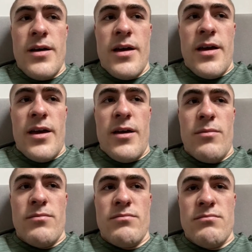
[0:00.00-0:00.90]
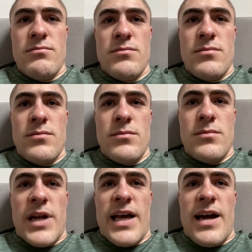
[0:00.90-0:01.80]

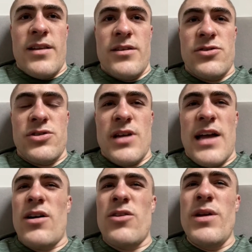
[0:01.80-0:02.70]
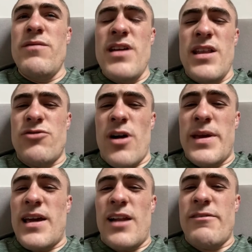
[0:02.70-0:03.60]
but I kind of just I don't even really track my
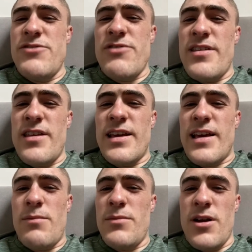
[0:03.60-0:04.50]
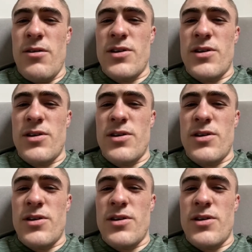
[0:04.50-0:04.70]
calories or anything in camp, you know,